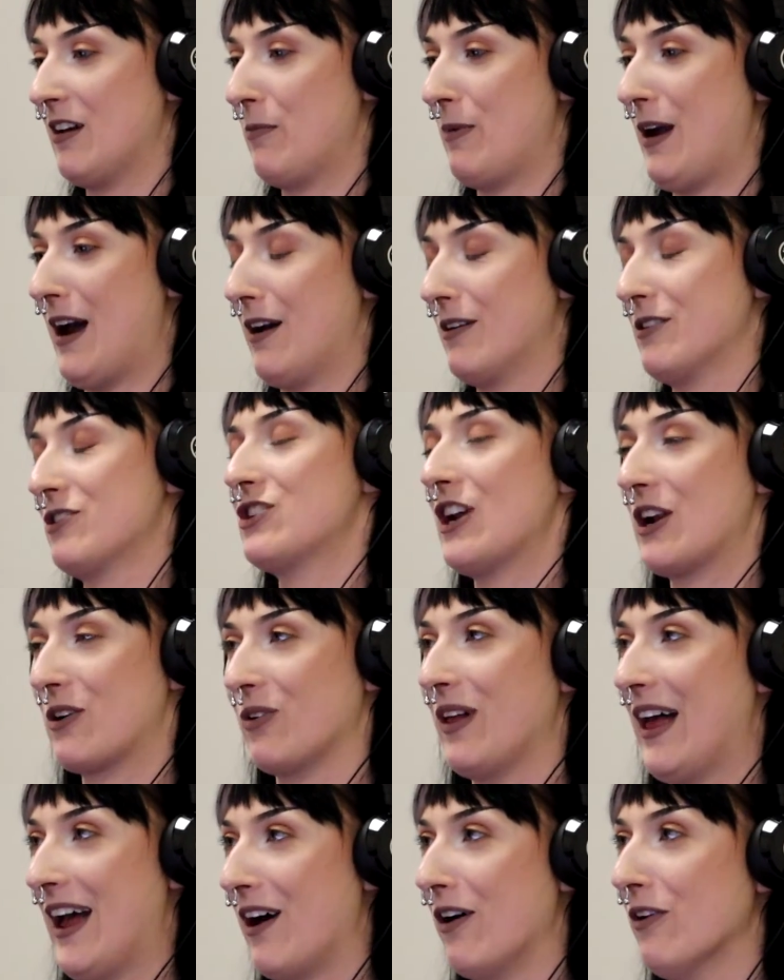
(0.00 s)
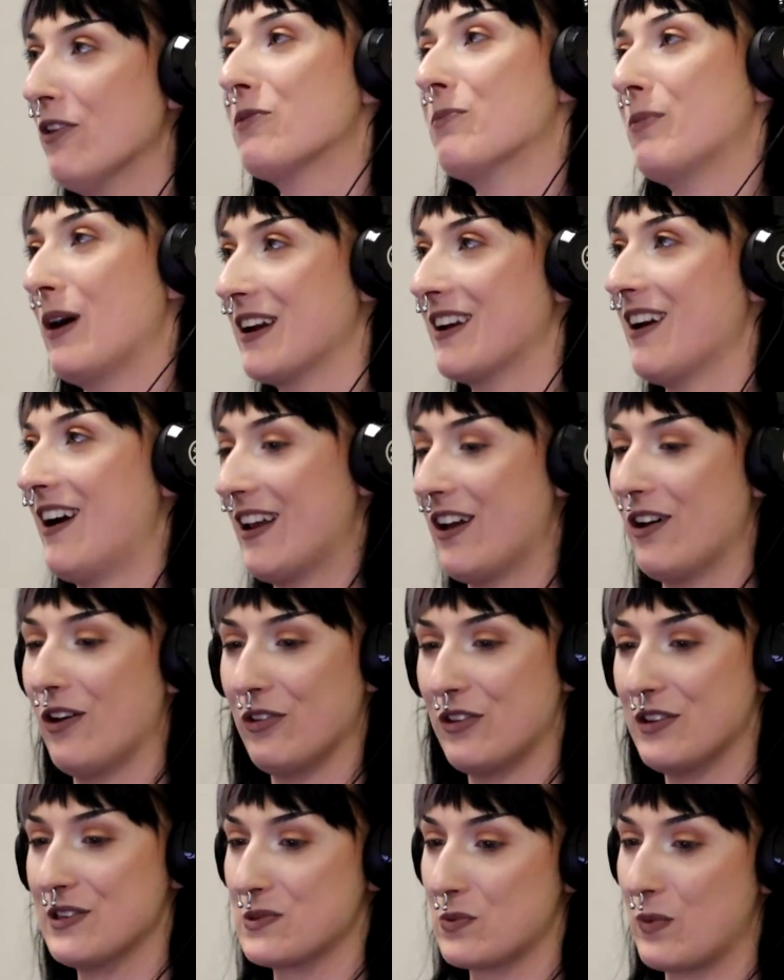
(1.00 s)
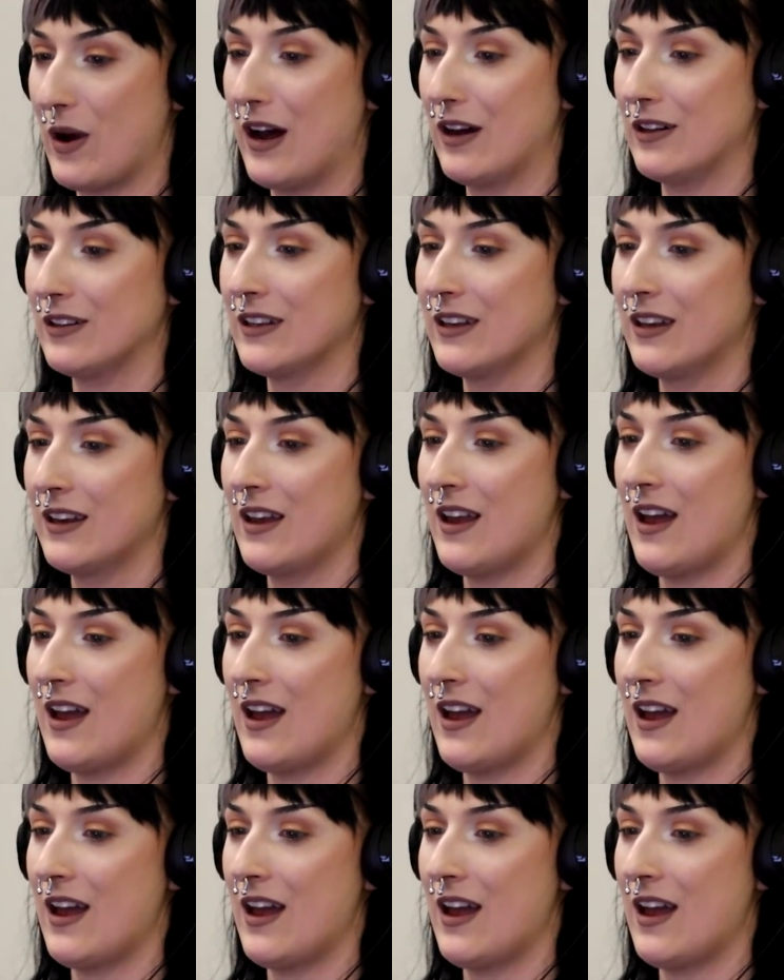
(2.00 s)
about general health, but gut health as well.